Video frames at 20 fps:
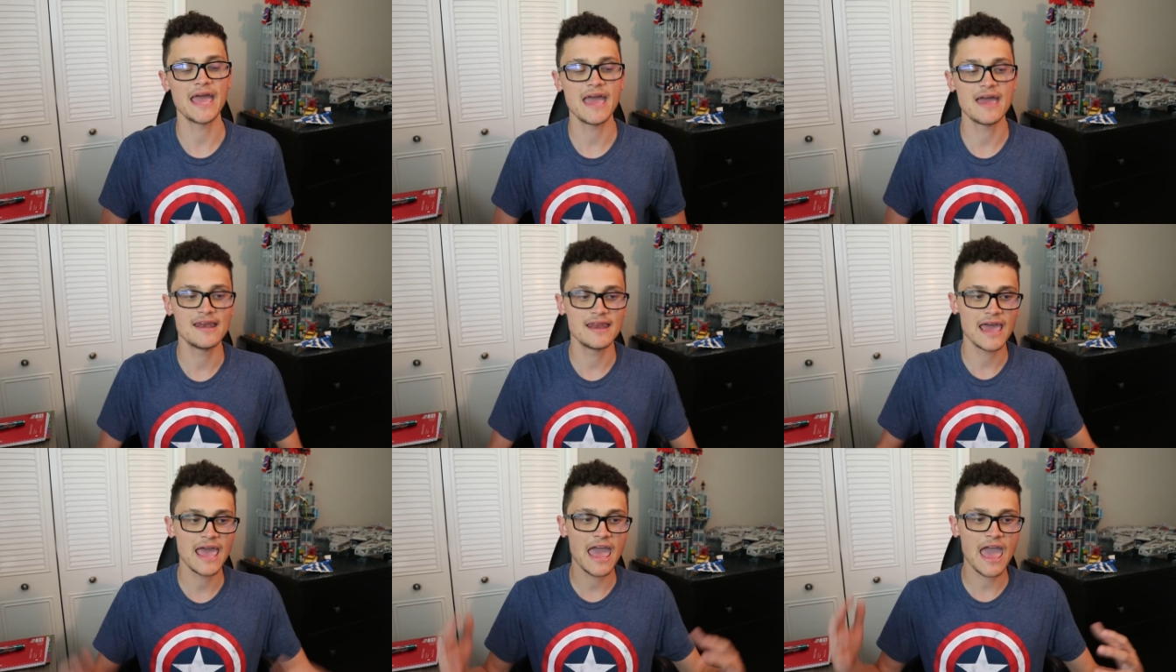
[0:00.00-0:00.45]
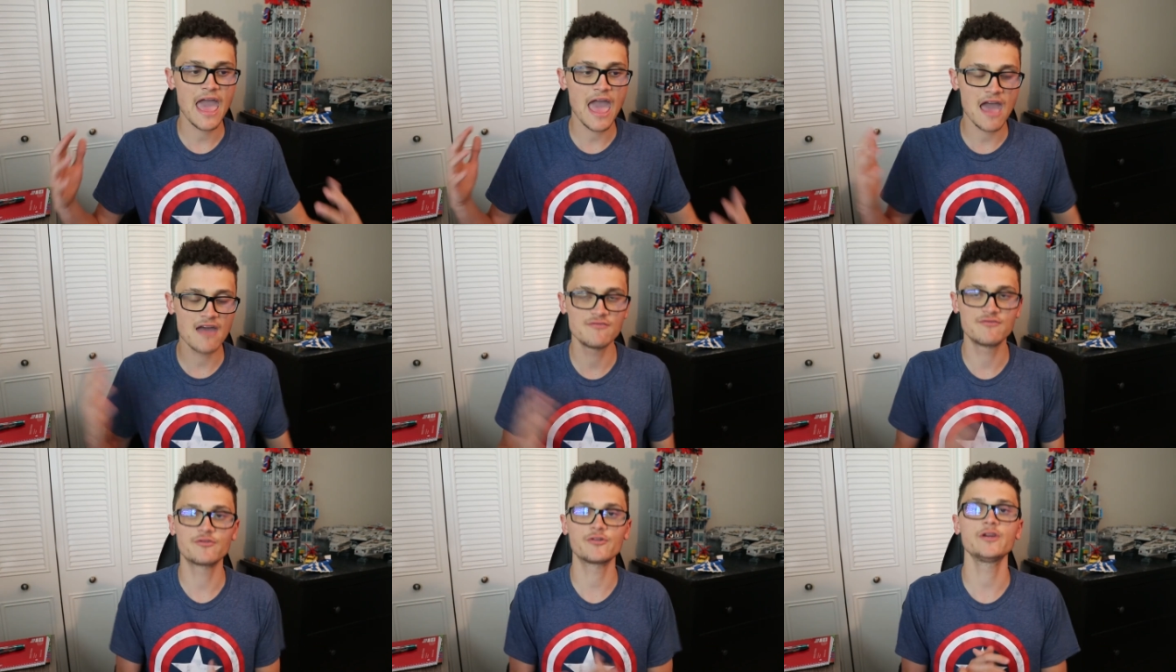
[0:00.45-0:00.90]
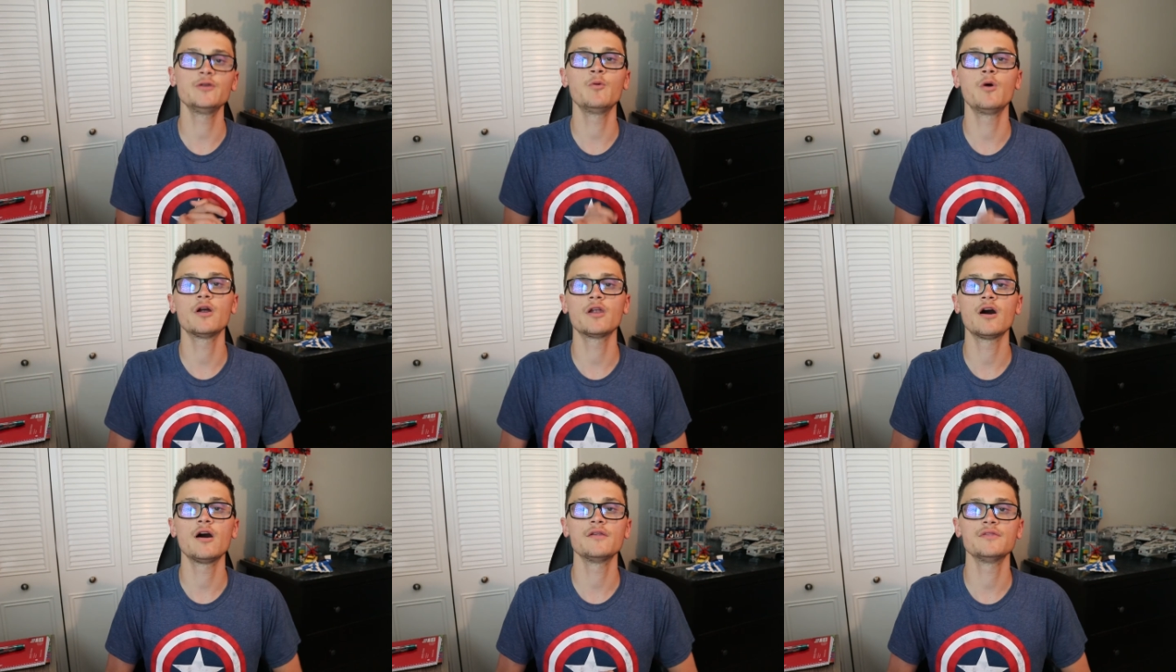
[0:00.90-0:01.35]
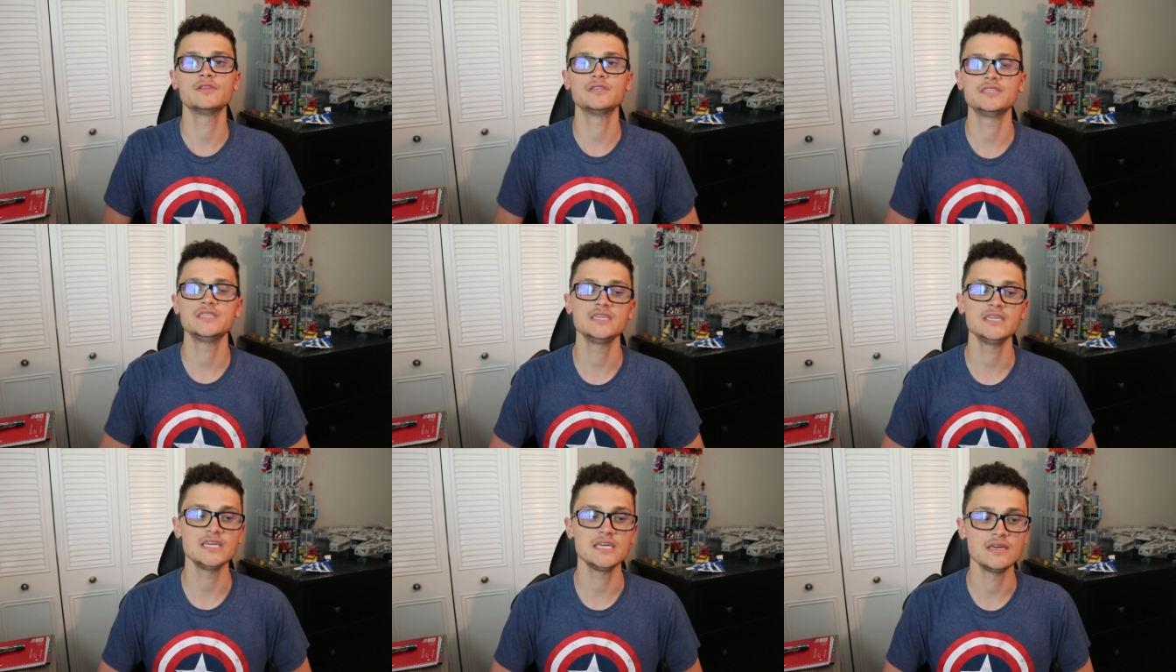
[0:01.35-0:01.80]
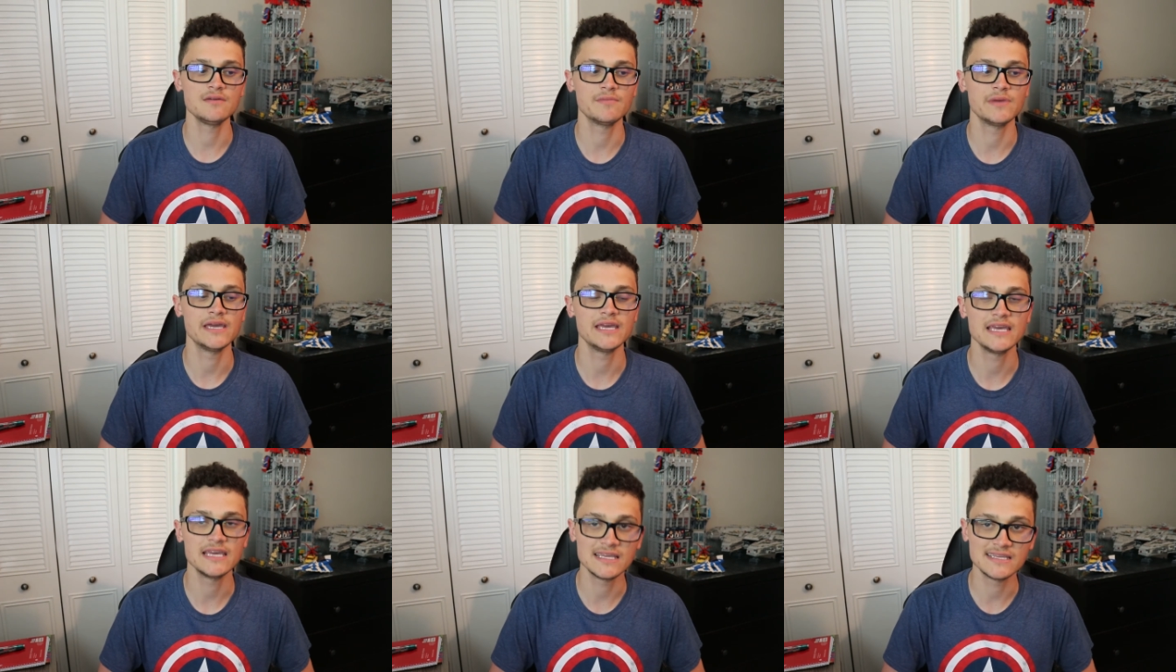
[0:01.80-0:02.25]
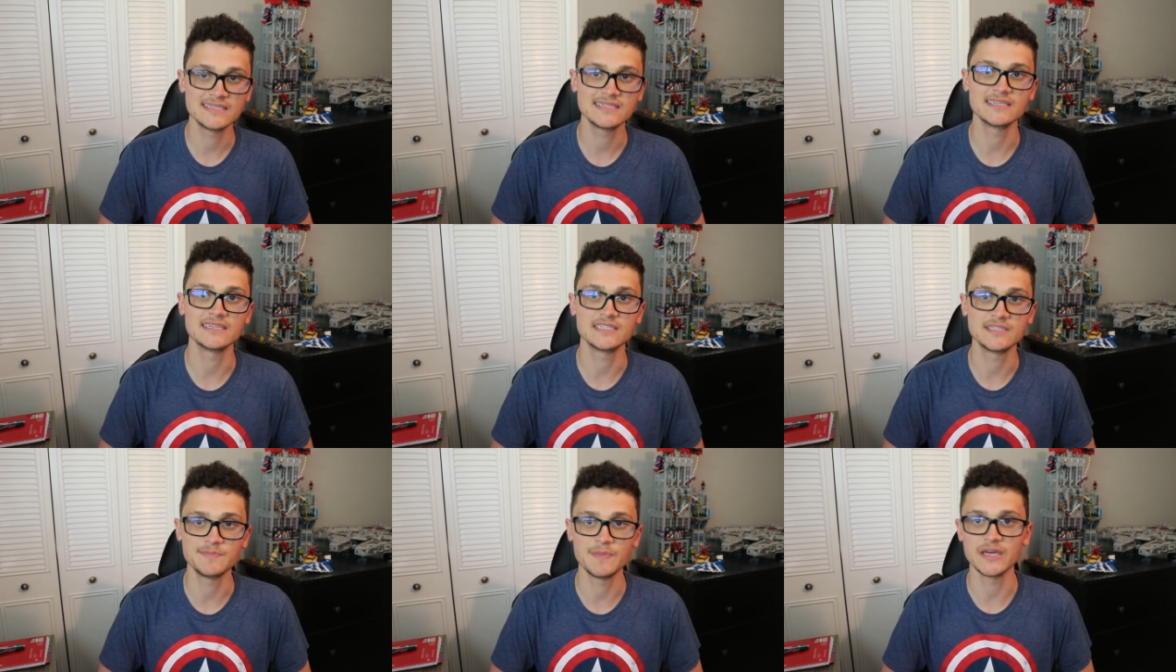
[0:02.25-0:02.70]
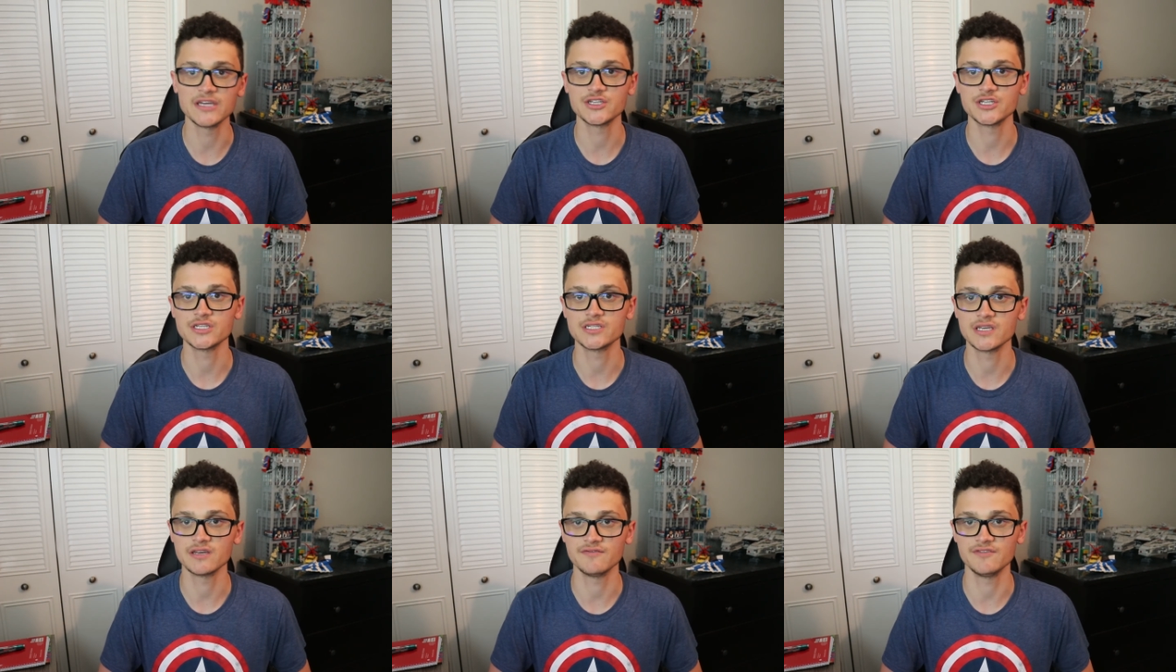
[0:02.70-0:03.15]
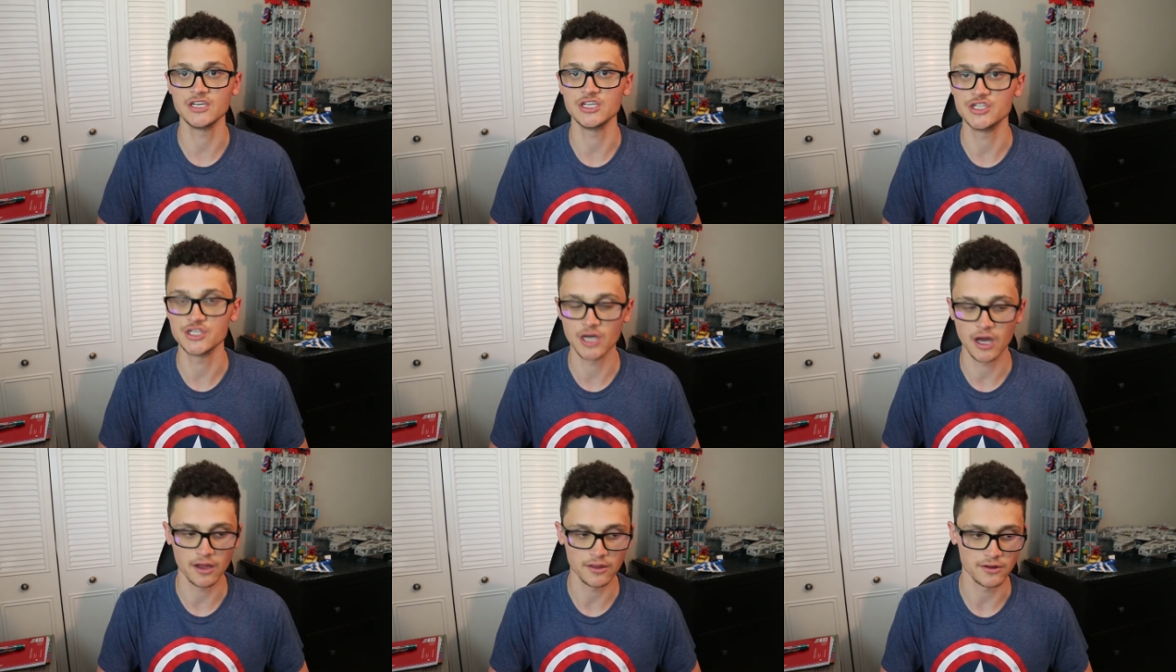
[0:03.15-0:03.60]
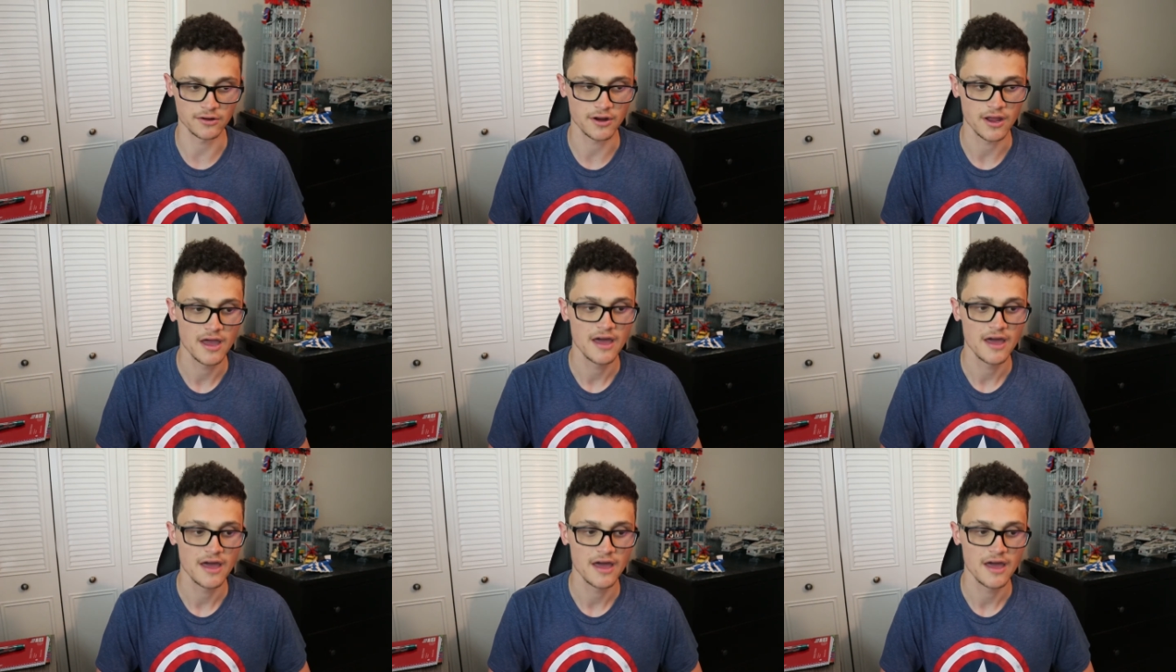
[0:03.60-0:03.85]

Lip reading: and everyone on the team is suspicious of each other.